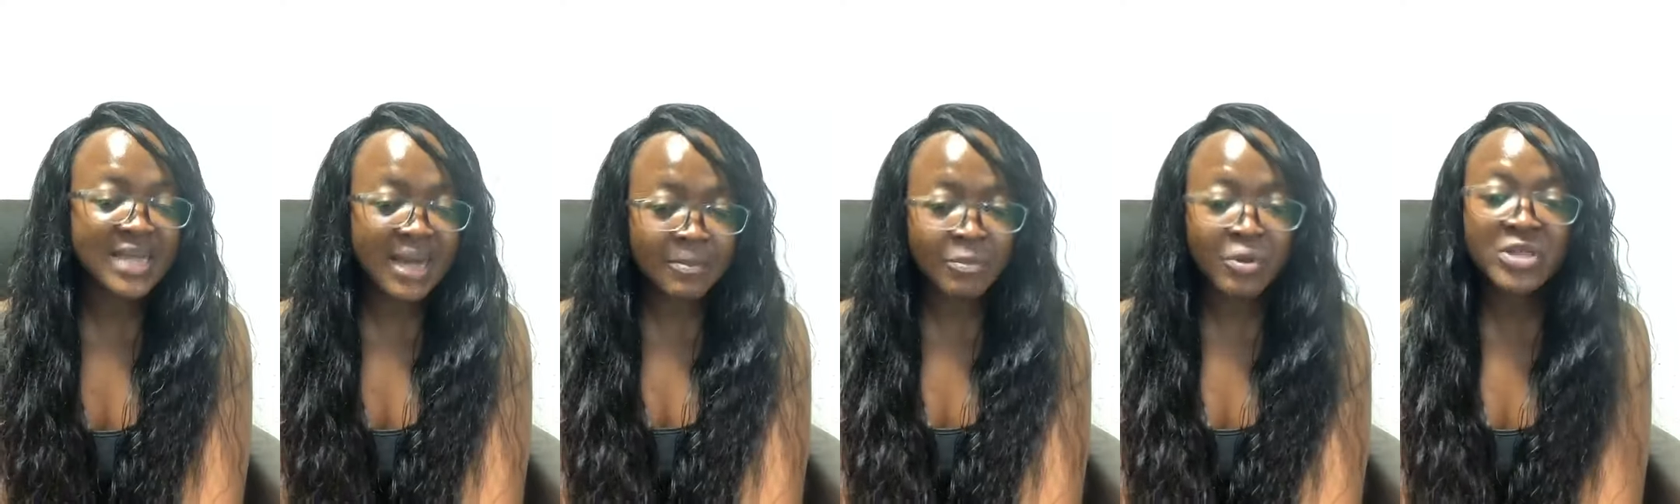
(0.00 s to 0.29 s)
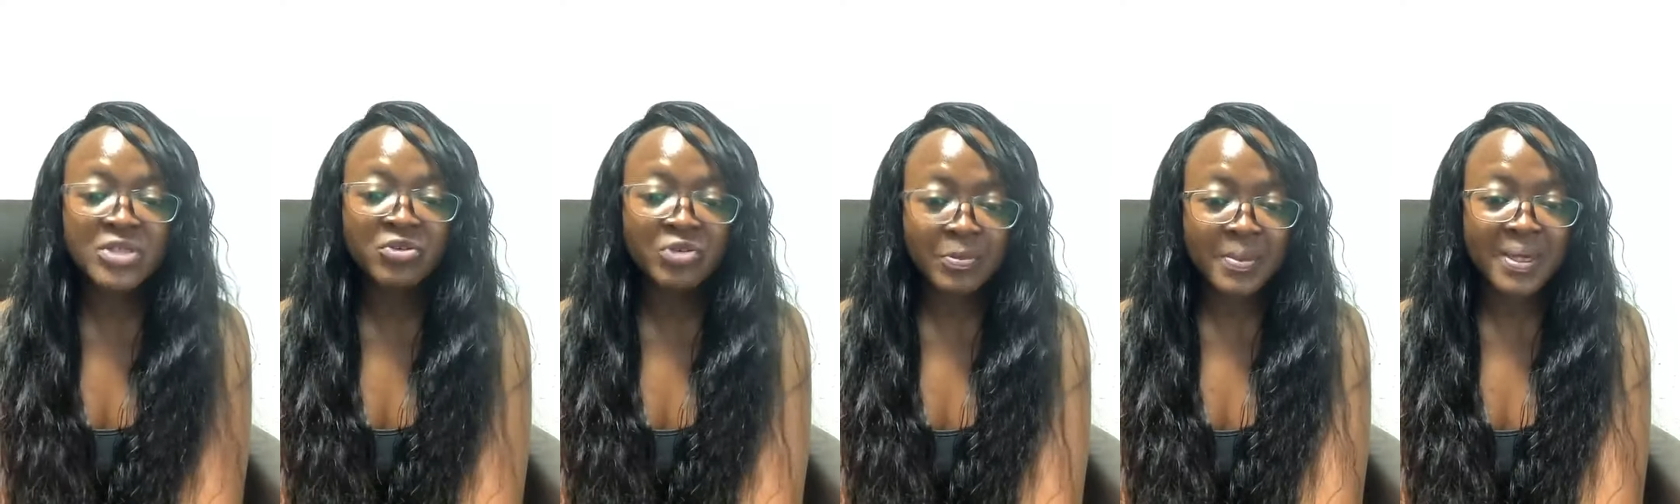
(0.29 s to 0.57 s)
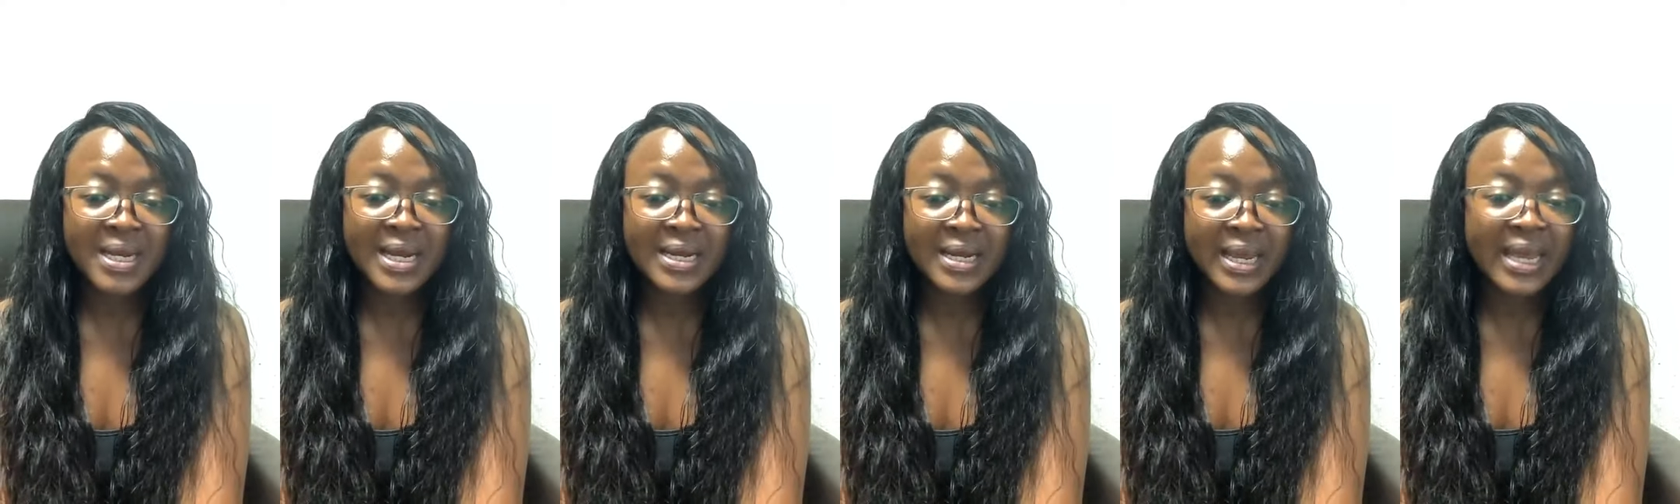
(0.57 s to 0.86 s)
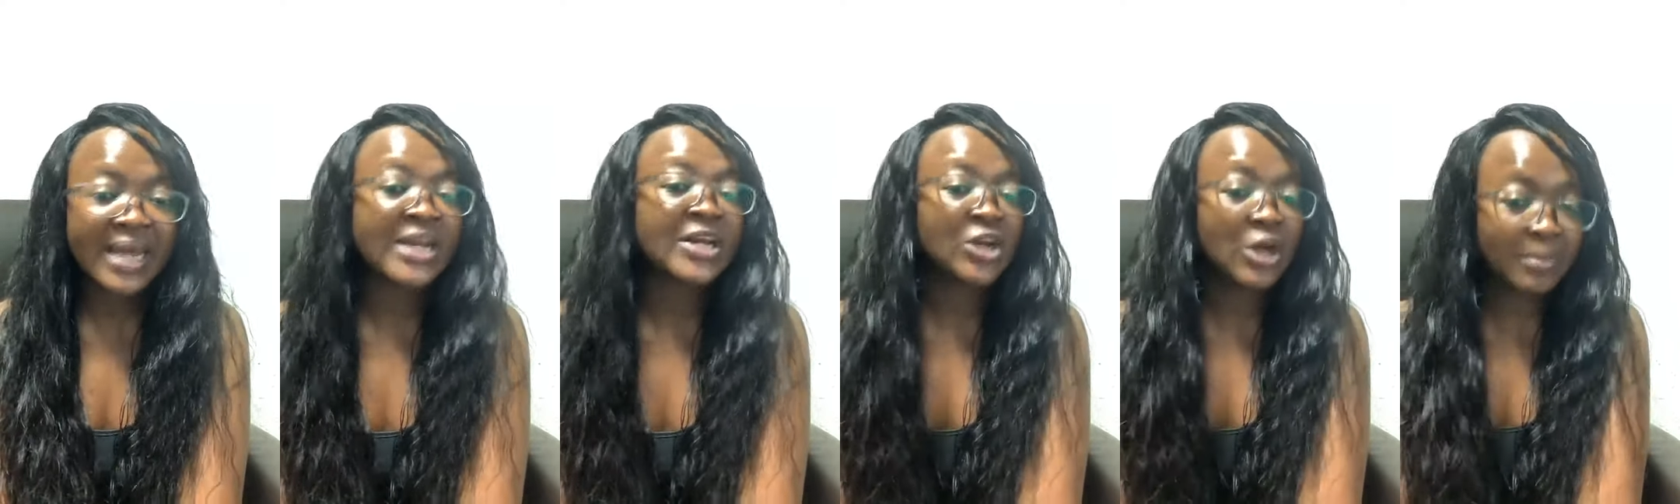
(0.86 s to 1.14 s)
I'm going to repeat that
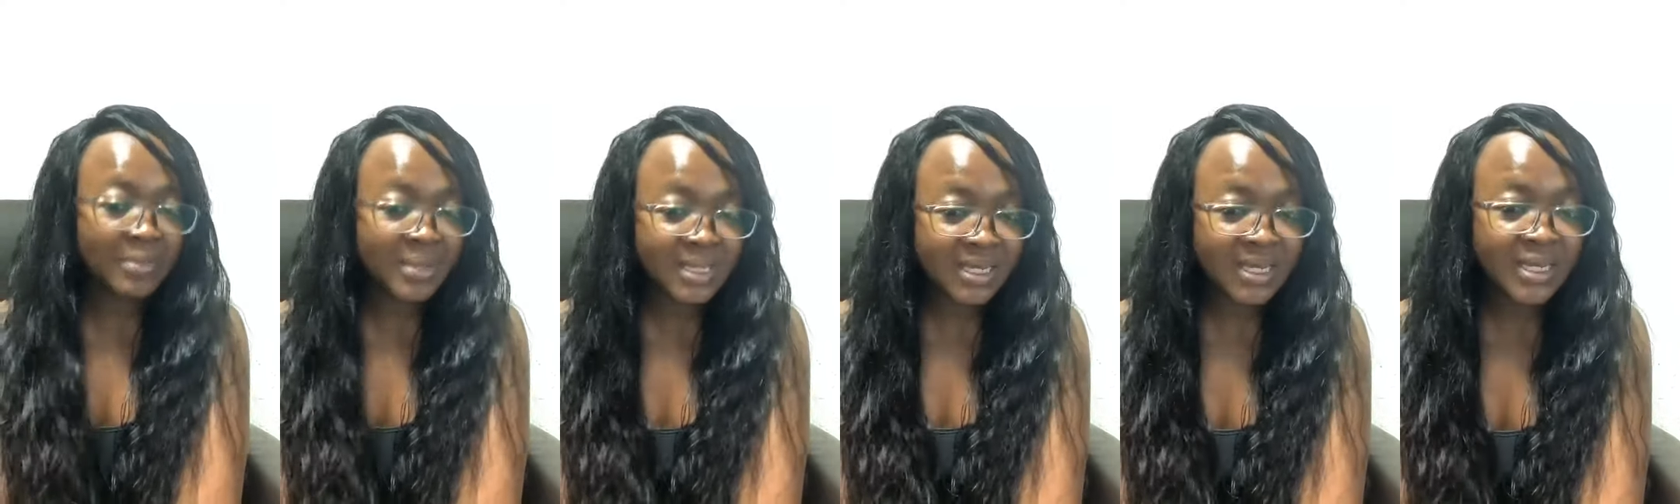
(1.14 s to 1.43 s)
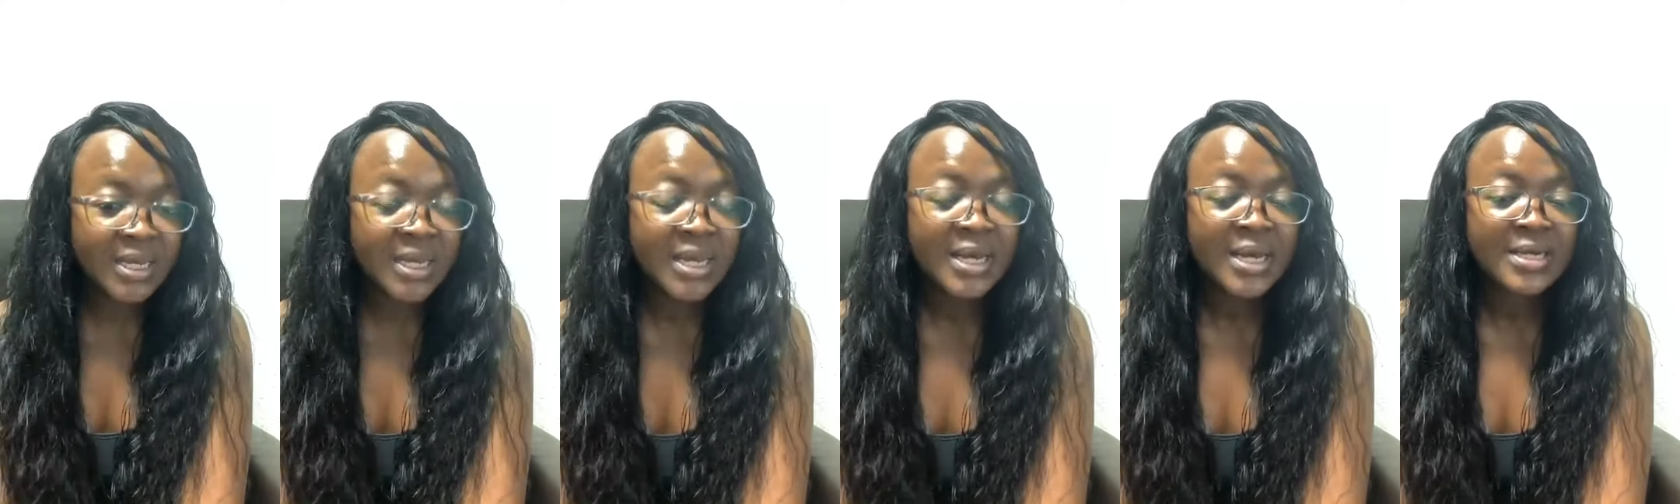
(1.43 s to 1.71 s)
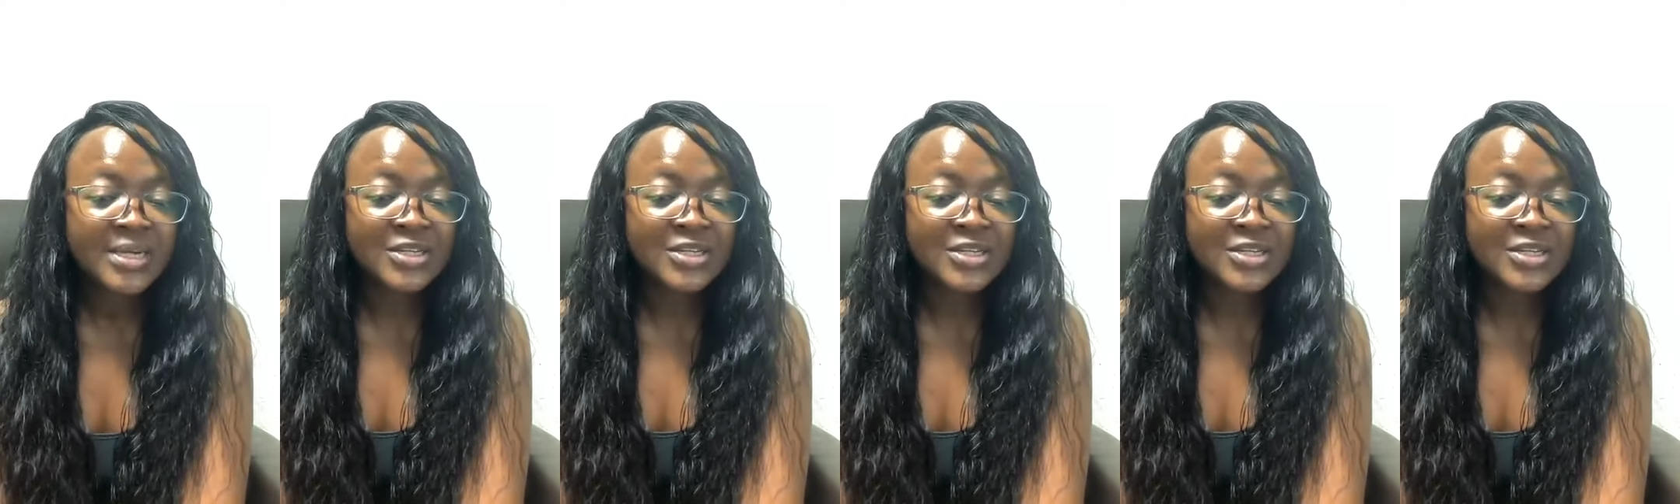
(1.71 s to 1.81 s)
again, normally